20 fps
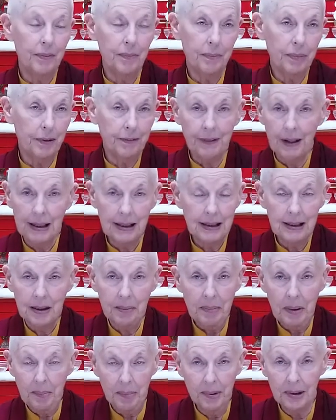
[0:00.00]
profess to
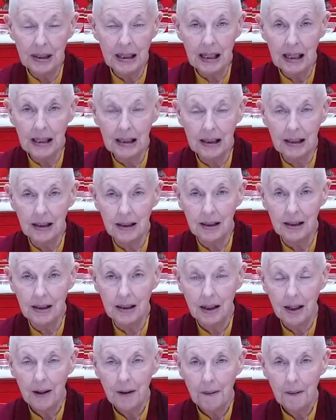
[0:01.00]
be Buddhists,